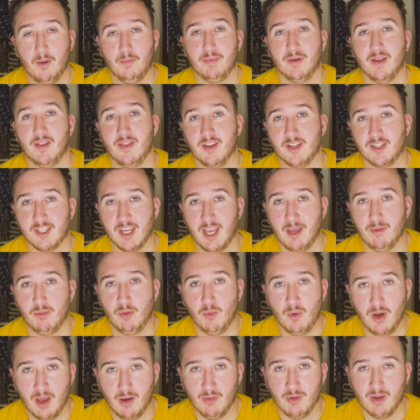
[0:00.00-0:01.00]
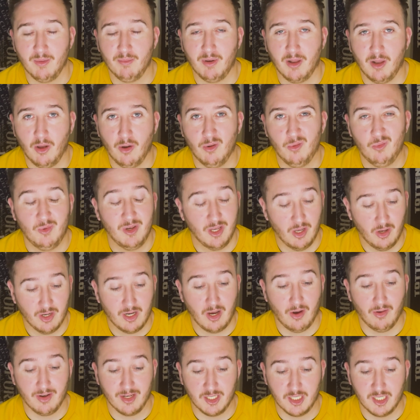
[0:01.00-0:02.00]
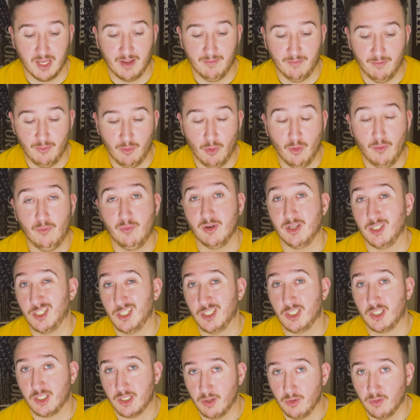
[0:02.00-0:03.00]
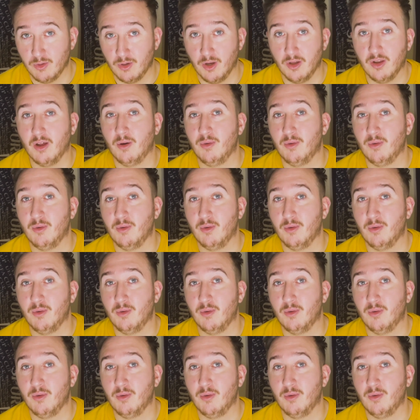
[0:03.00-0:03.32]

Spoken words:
up in the table where we belong. We are currently sitting fourth, which is still good.